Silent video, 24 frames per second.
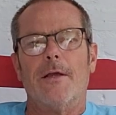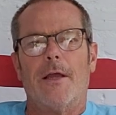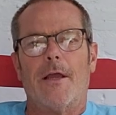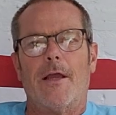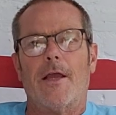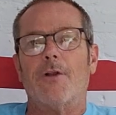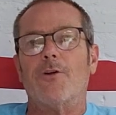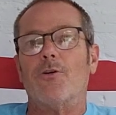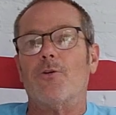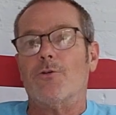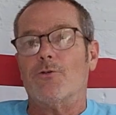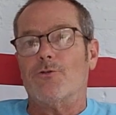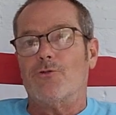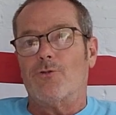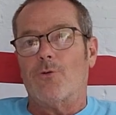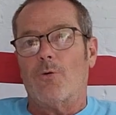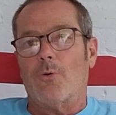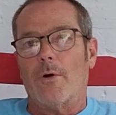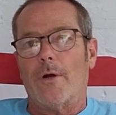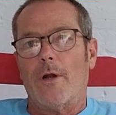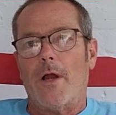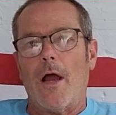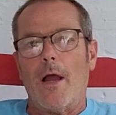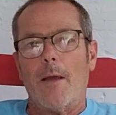and you
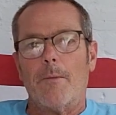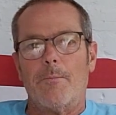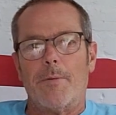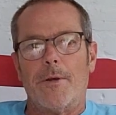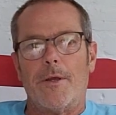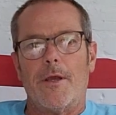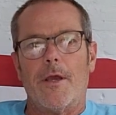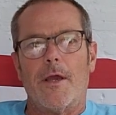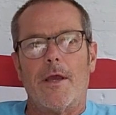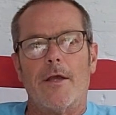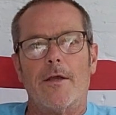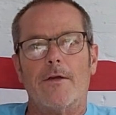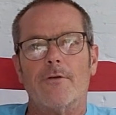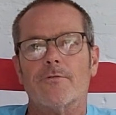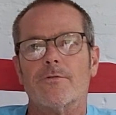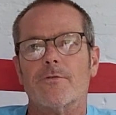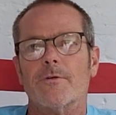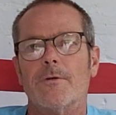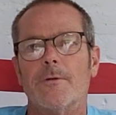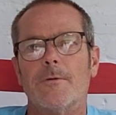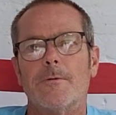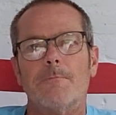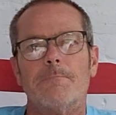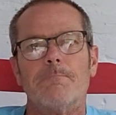enjoy IPAs,
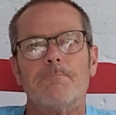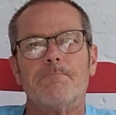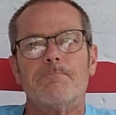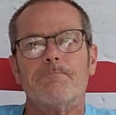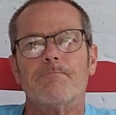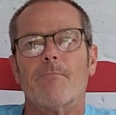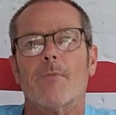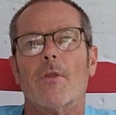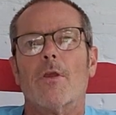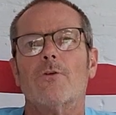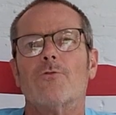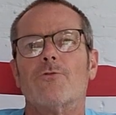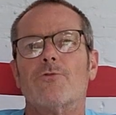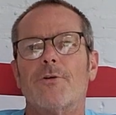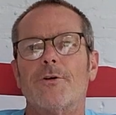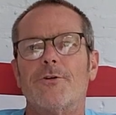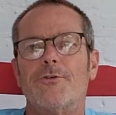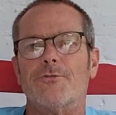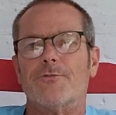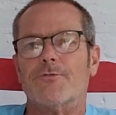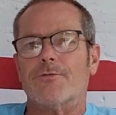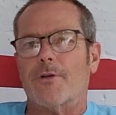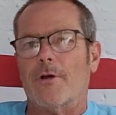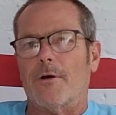
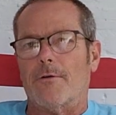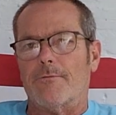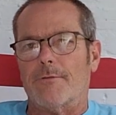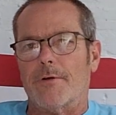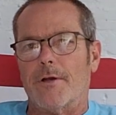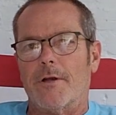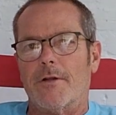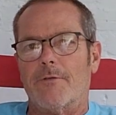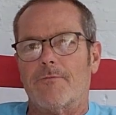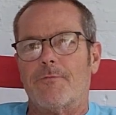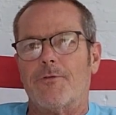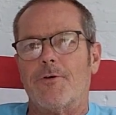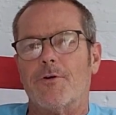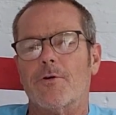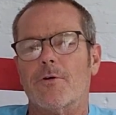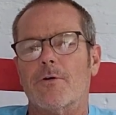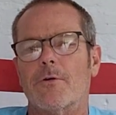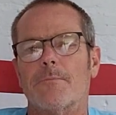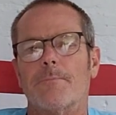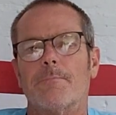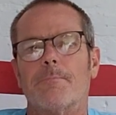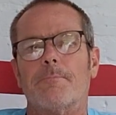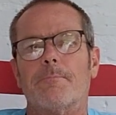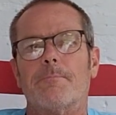treat yourself. If
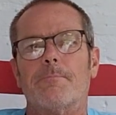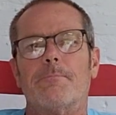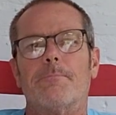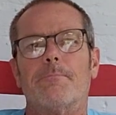you're,